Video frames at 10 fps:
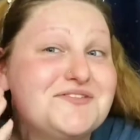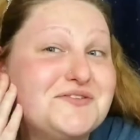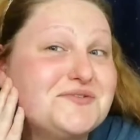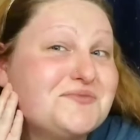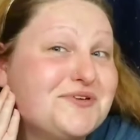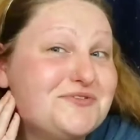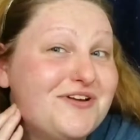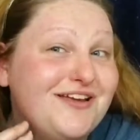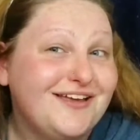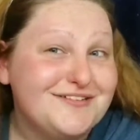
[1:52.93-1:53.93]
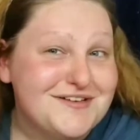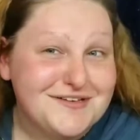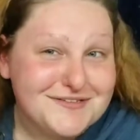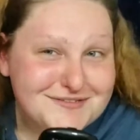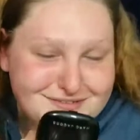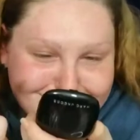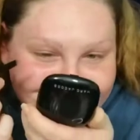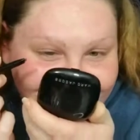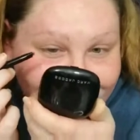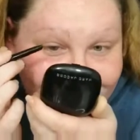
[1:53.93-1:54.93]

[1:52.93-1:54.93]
This is what drinking does.